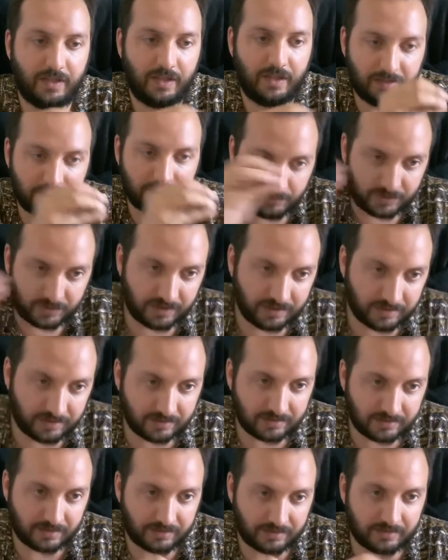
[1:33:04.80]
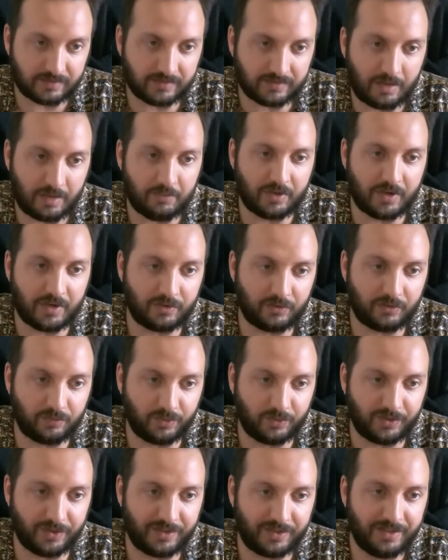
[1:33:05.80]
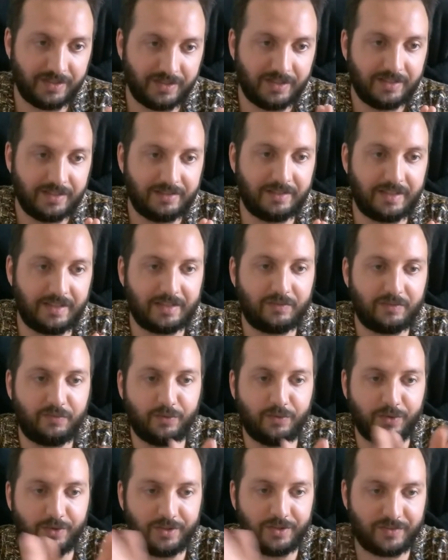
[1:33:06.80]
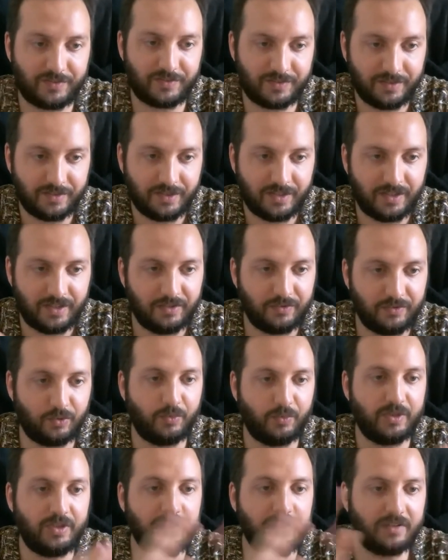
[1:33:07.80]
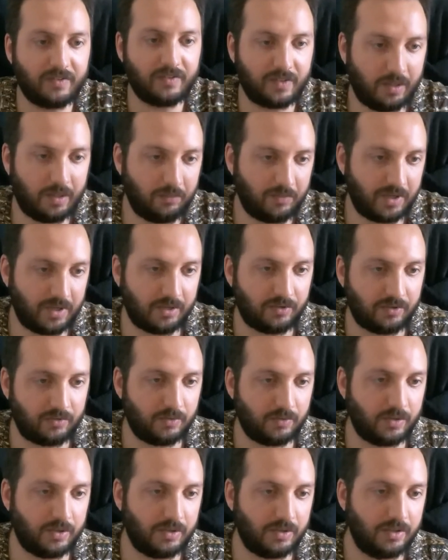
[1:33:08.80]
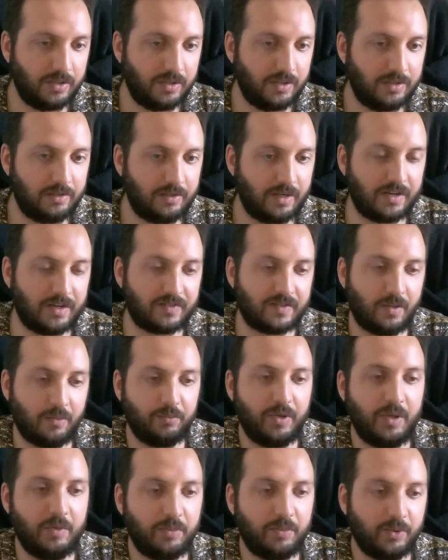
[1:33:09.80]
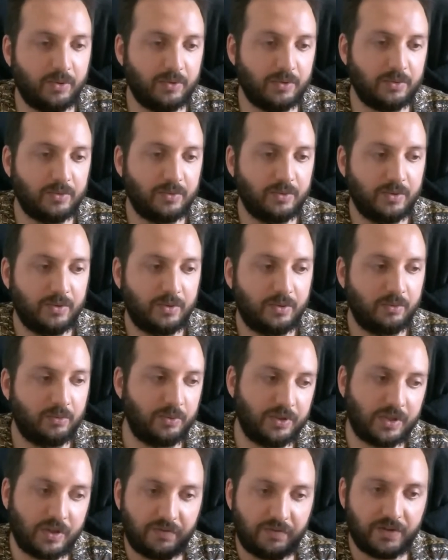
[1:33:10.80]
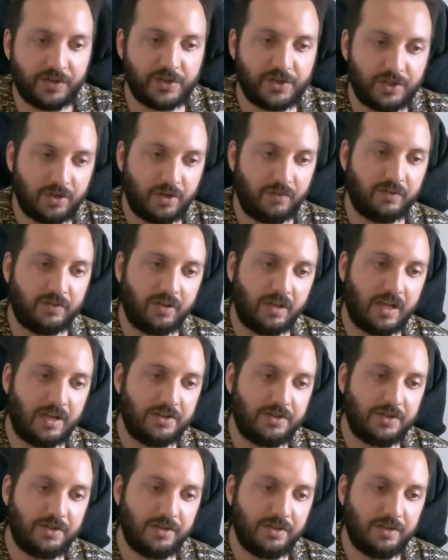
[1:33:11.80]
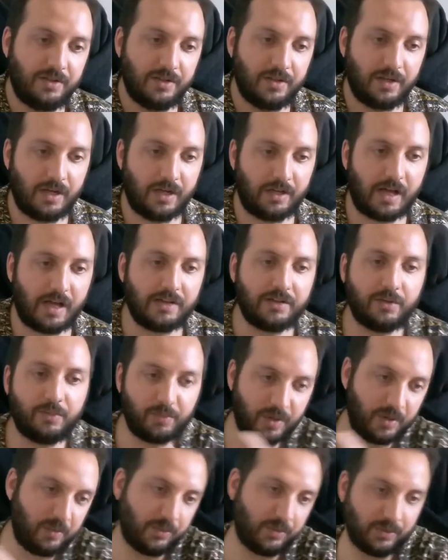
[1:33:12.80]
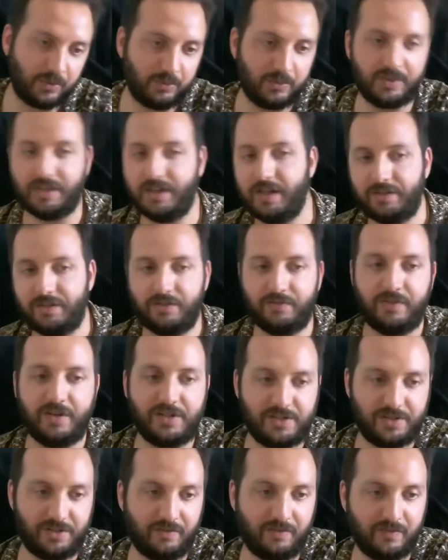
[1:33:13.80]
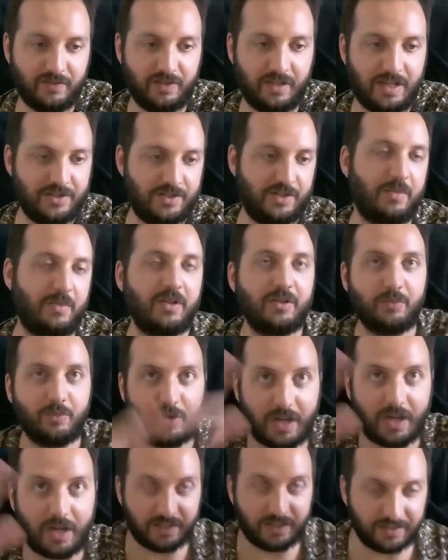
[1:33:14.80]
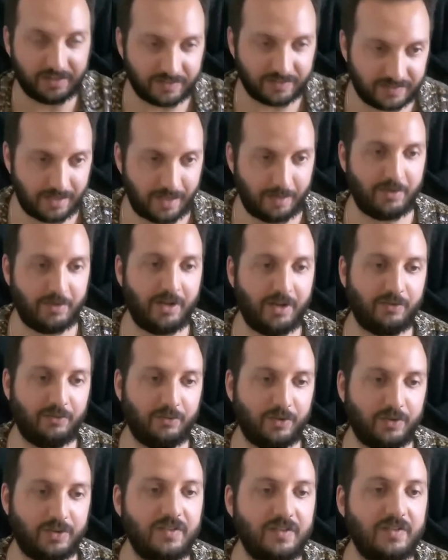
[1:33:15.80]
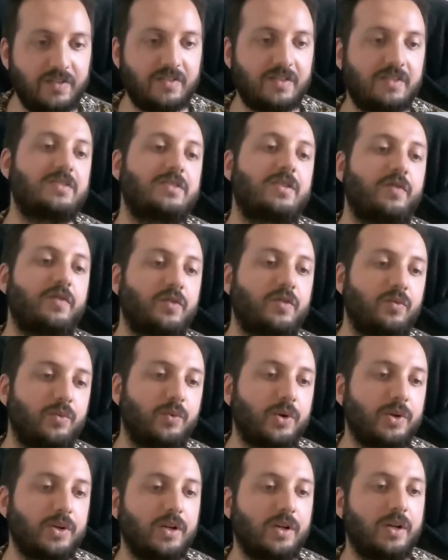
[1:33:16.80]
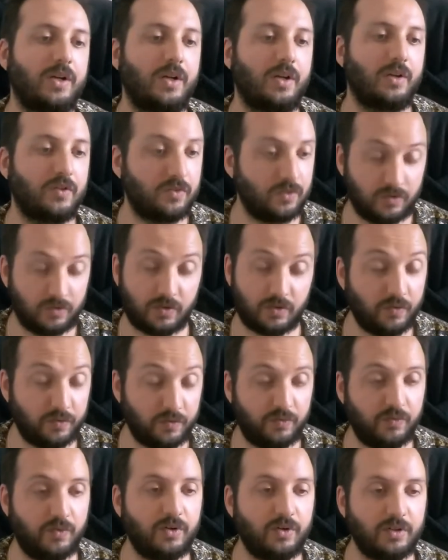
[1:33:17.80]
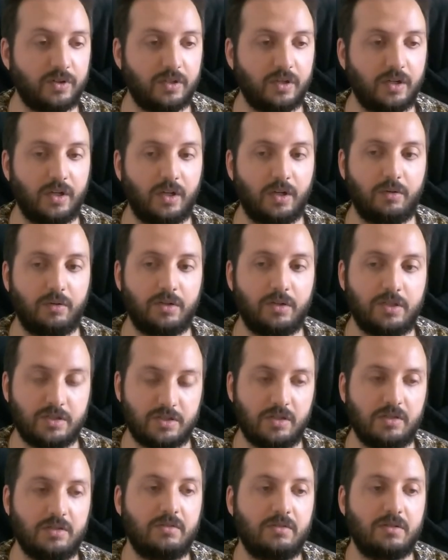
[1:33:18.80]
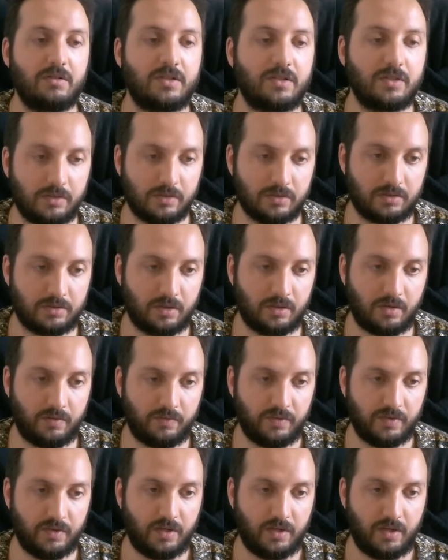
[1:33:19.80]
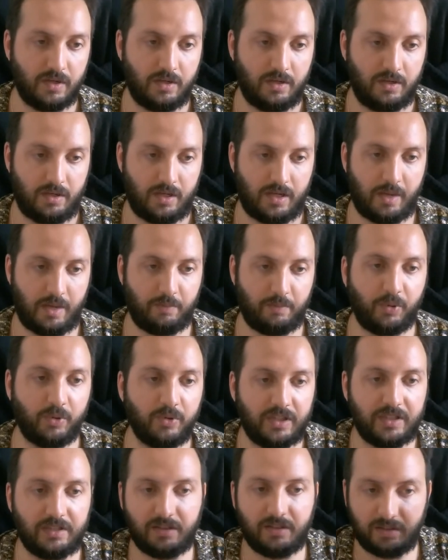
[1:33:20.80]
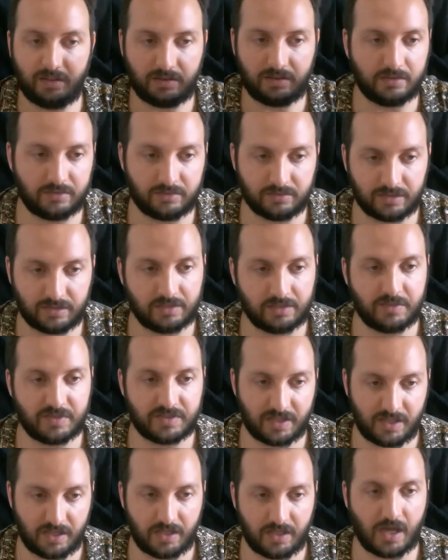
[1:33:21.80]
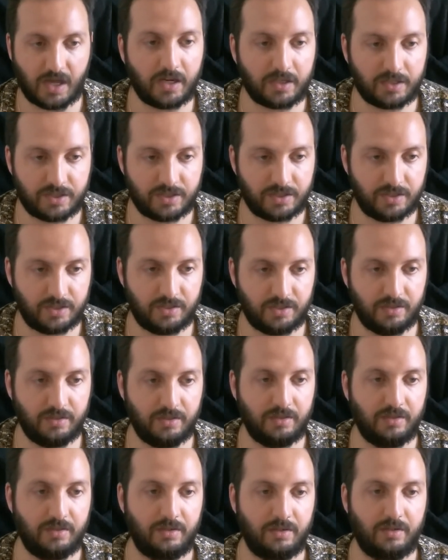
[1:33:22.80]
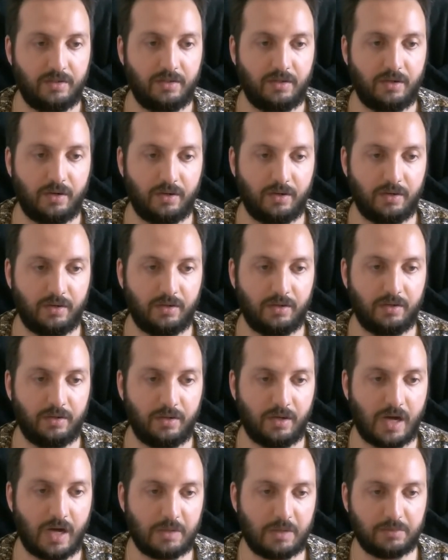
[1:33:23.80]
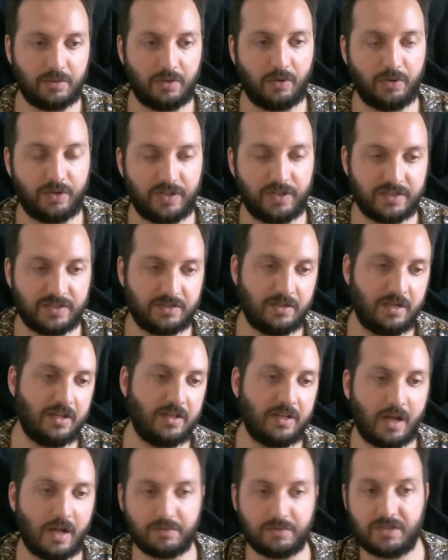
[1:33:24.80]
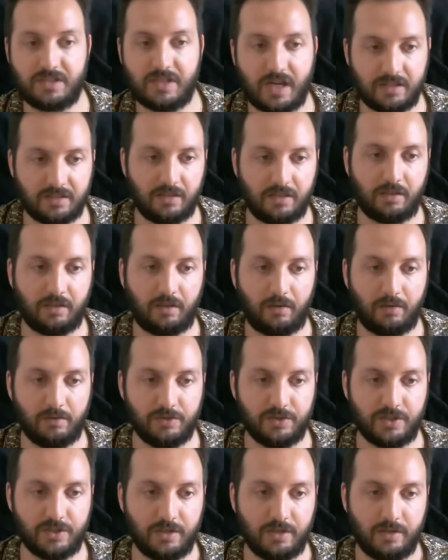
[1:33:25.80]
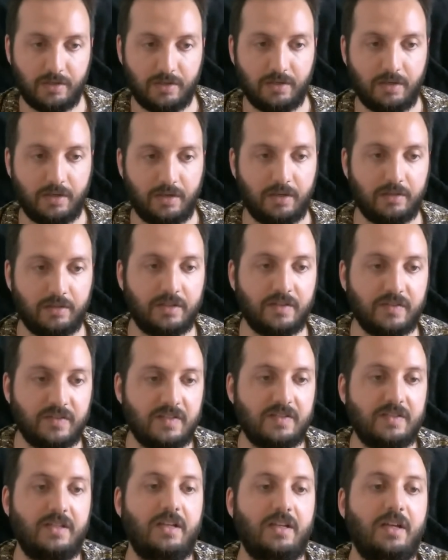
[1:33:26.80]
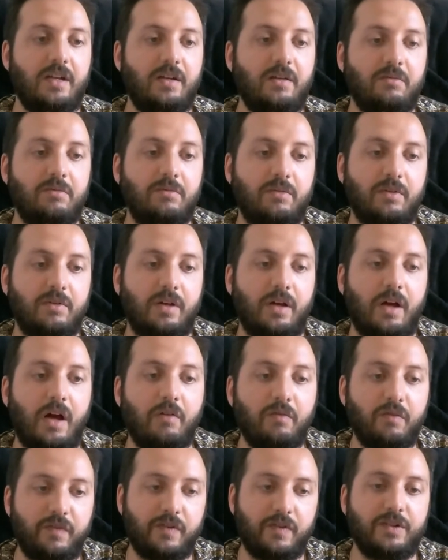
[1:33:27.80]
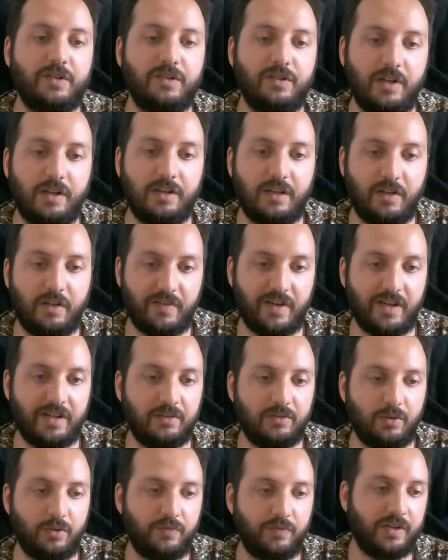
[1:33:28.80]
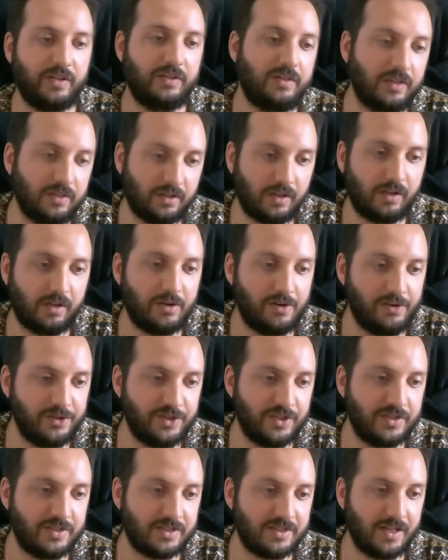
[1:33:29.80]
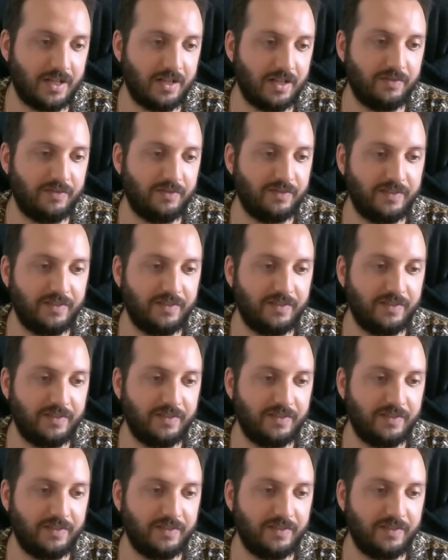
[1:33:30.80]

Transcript: in within the, the same network that works. So within the same network, there are some people with a version of the ledger and other people with another version of the ledger, but we in the same network. This is a software, soft fork, which is not the result of a political, let me say, action uh, orchestrated outside the technology. This is the unfortunate event of uh, the technology itself,